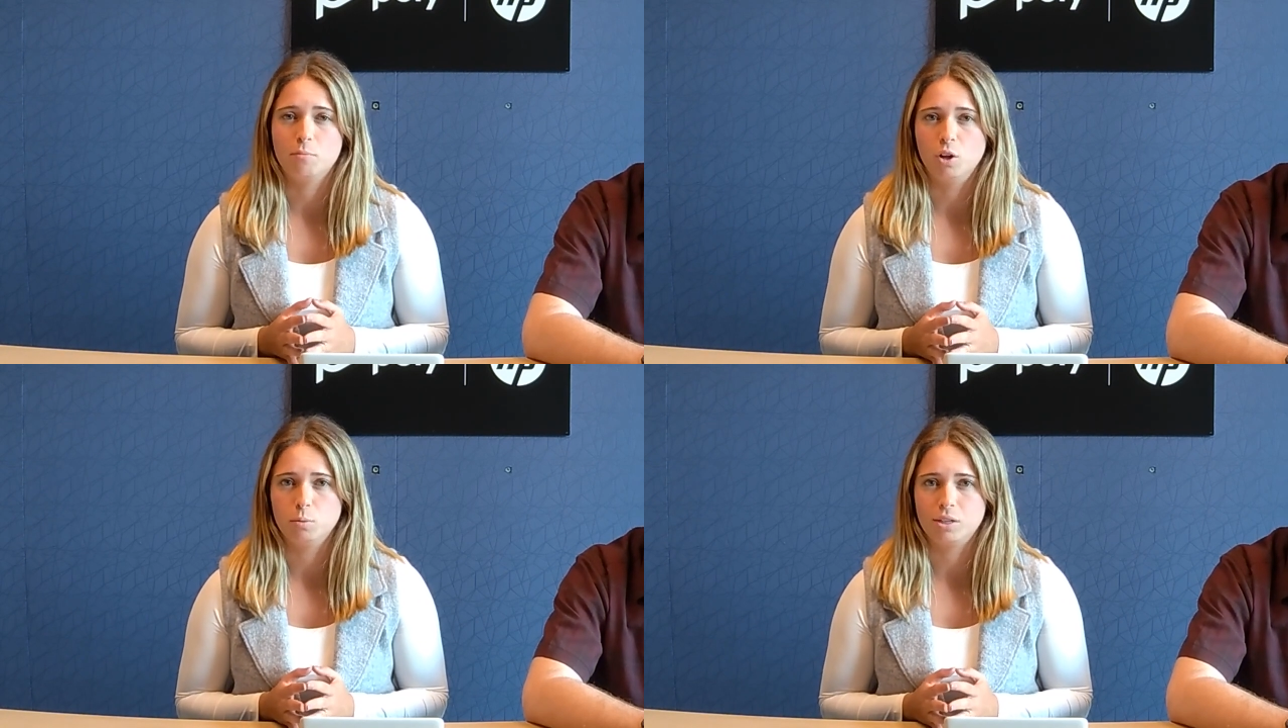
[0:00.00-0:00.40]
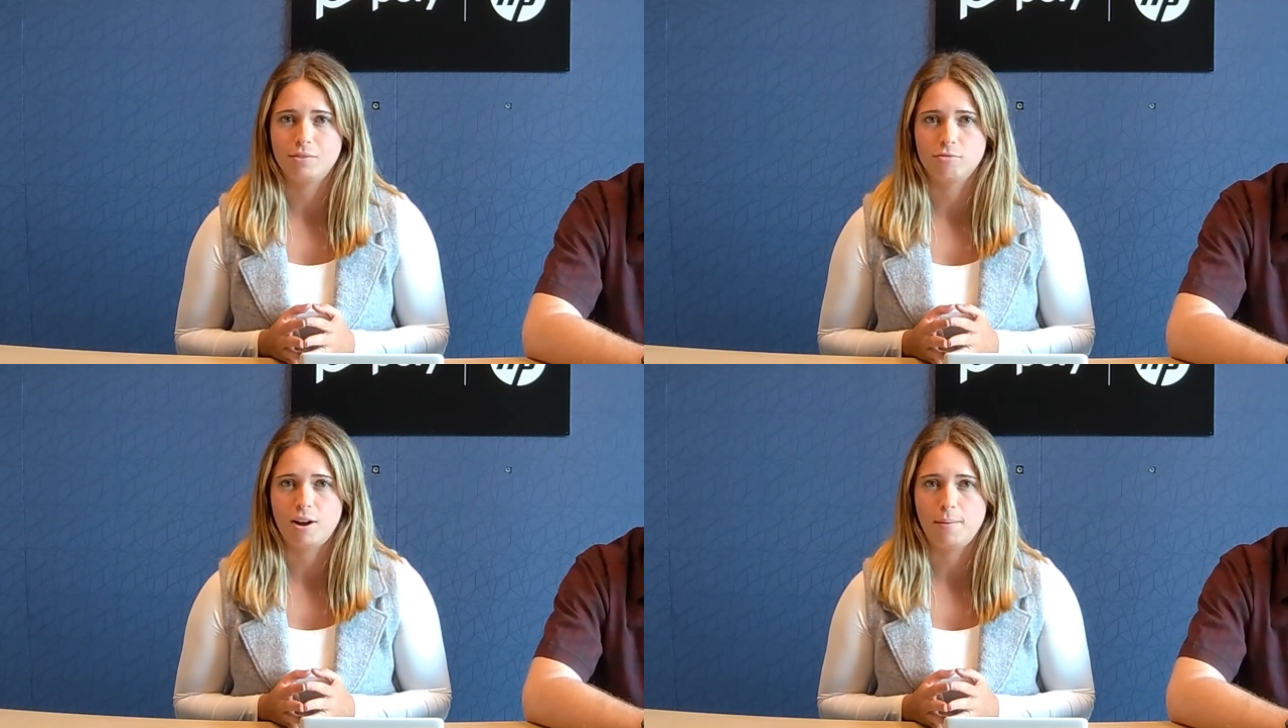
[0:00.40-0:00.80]
multiple
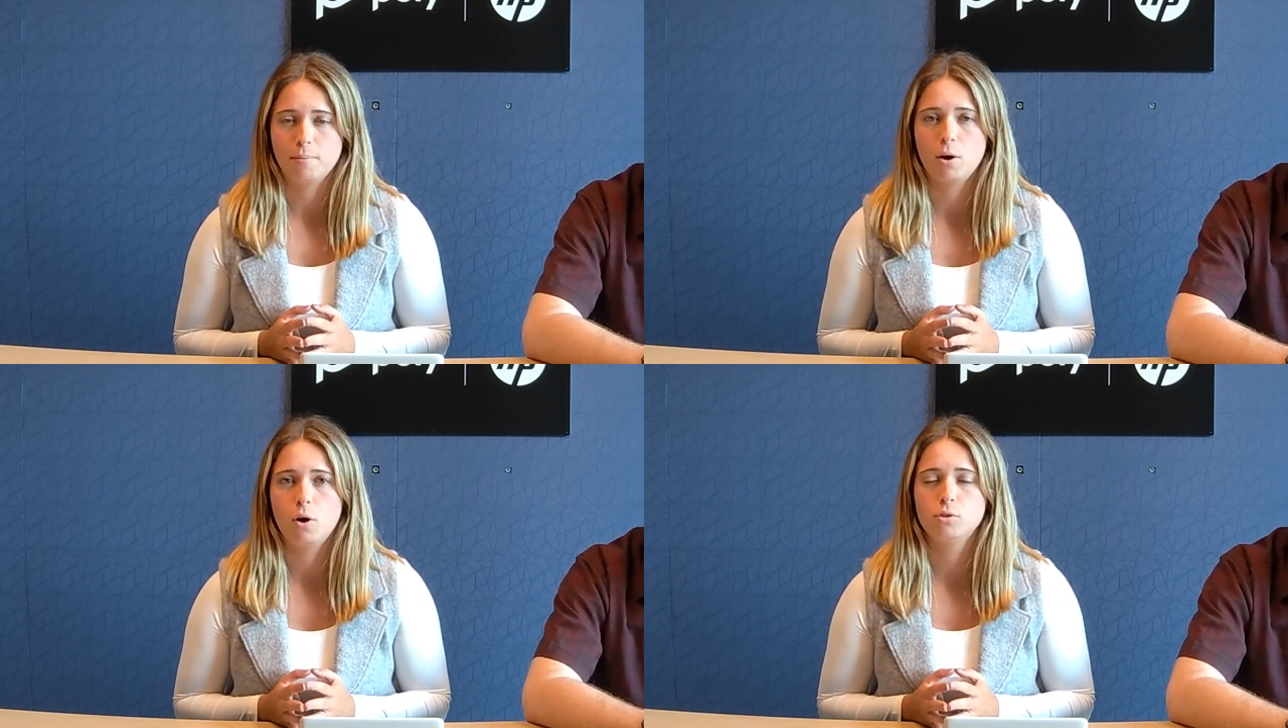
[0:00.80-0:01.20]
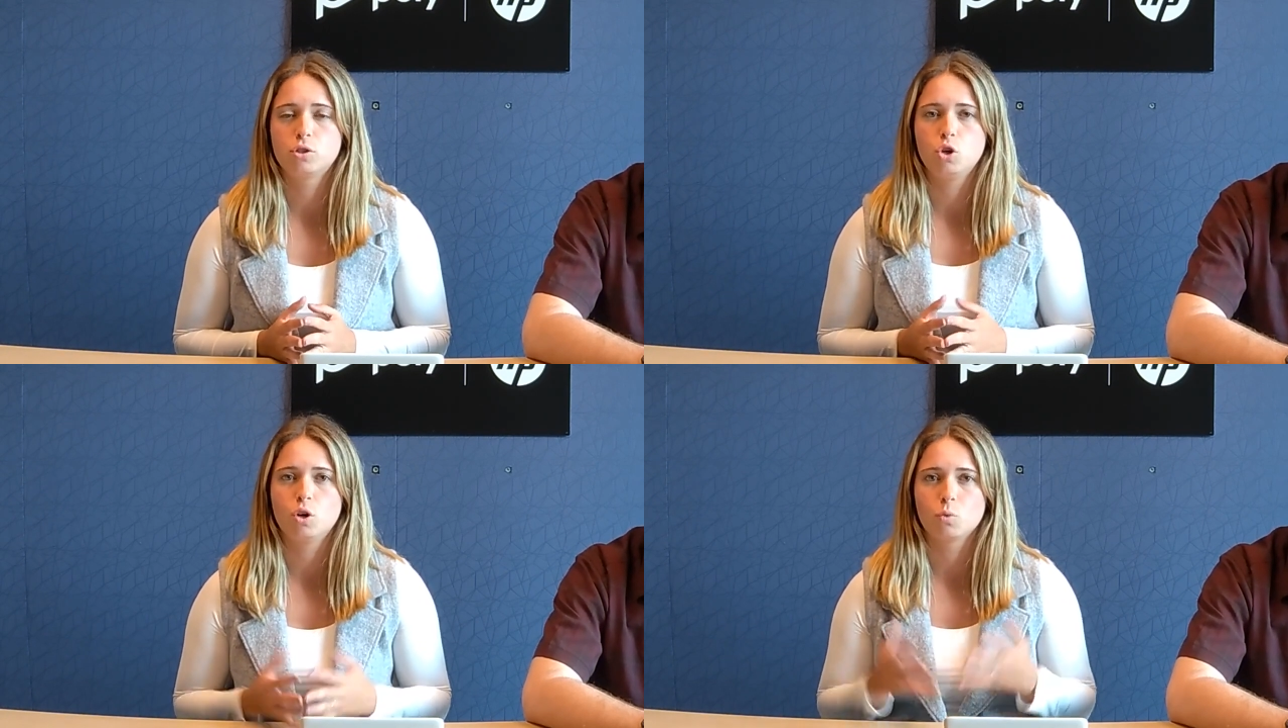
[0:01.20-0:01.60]
different framing modes so
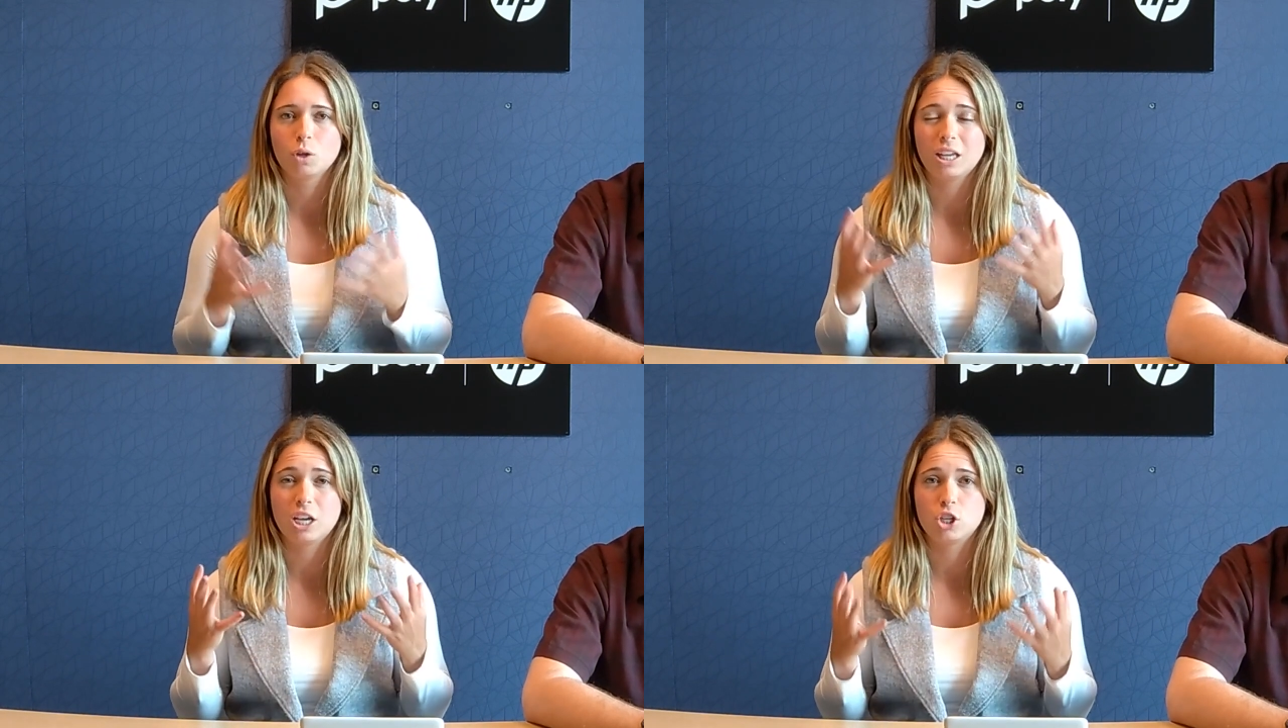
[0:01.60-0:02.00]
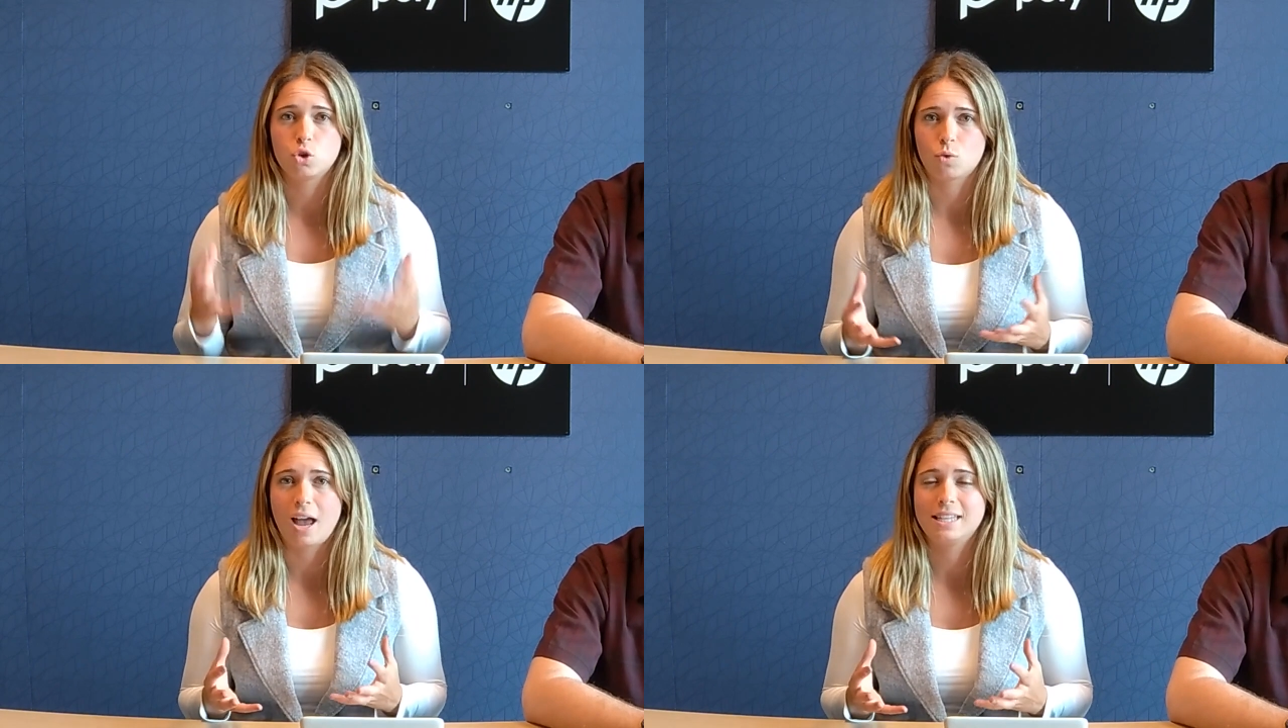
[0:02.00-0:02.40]
that you can really
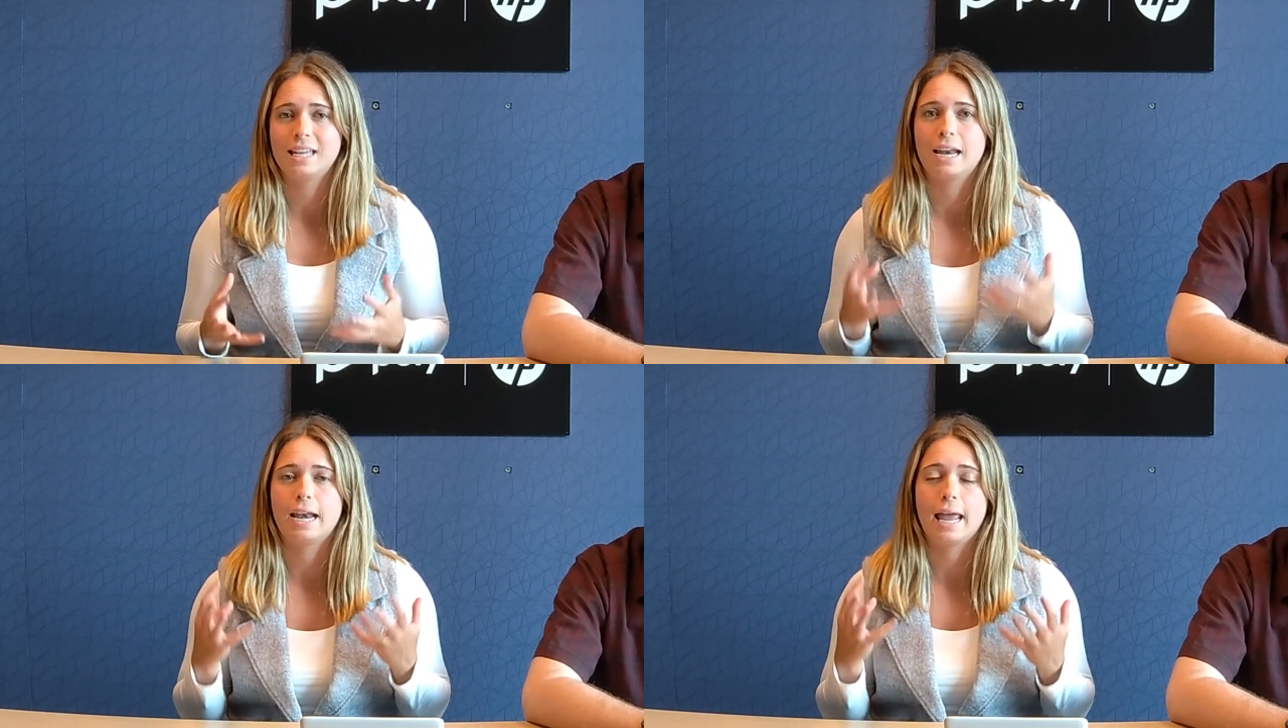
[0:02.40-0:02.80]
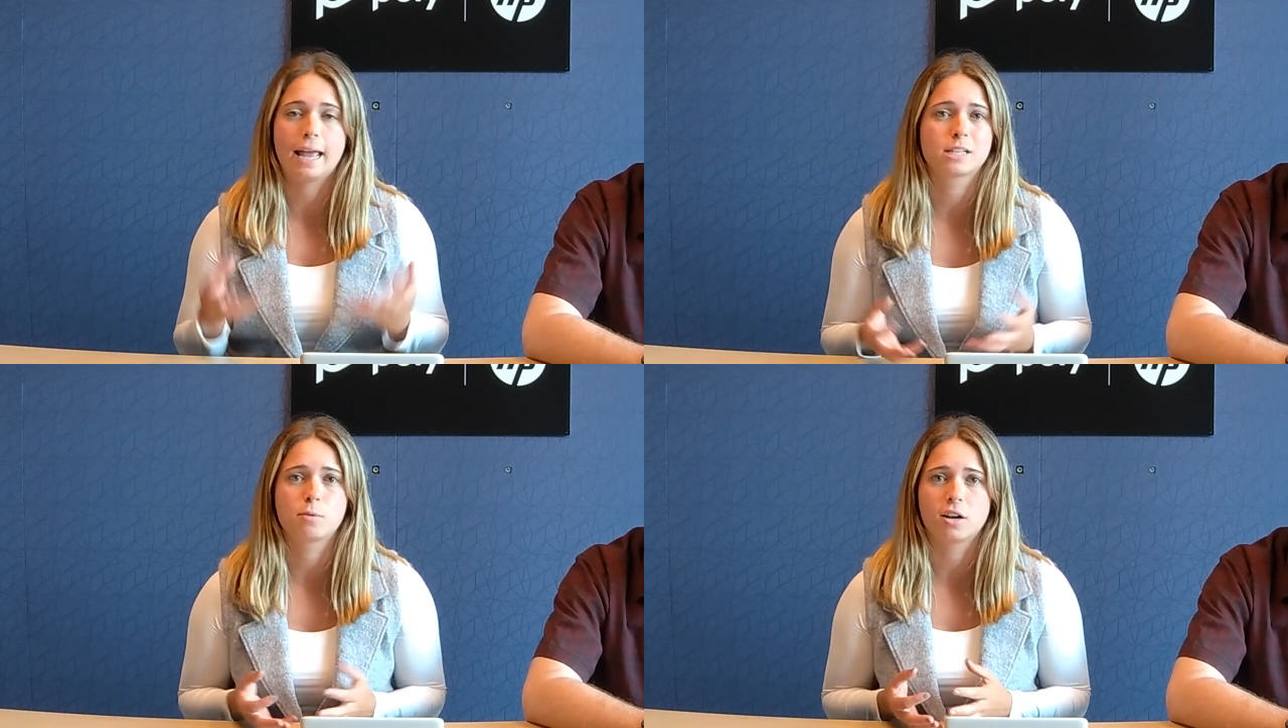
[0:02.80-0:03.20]
address and
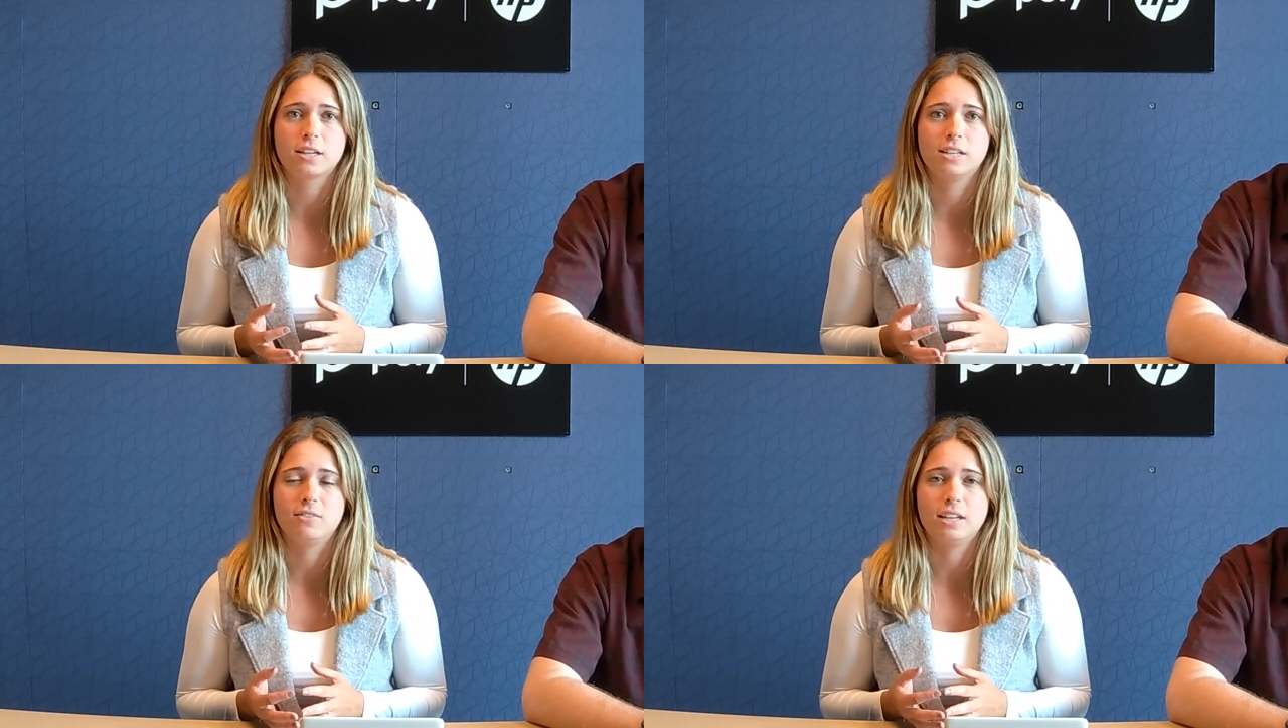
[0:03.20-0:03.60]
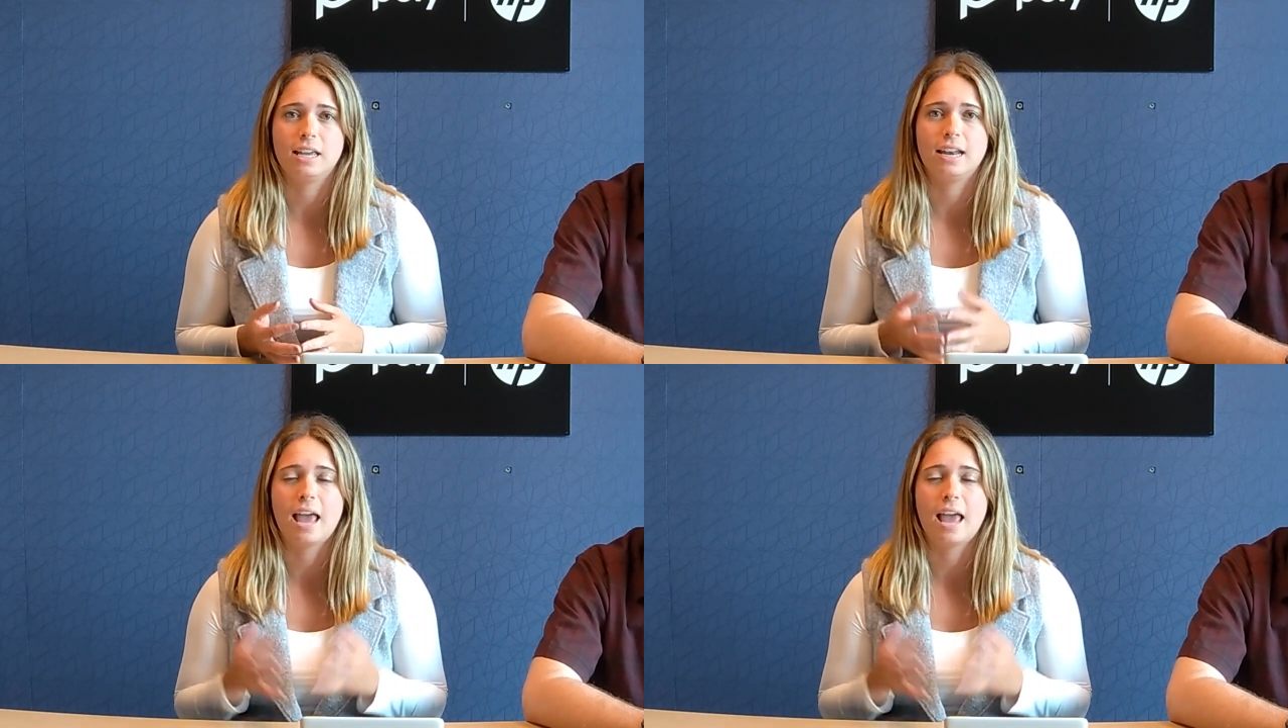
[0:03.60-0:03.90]
enhance productivity in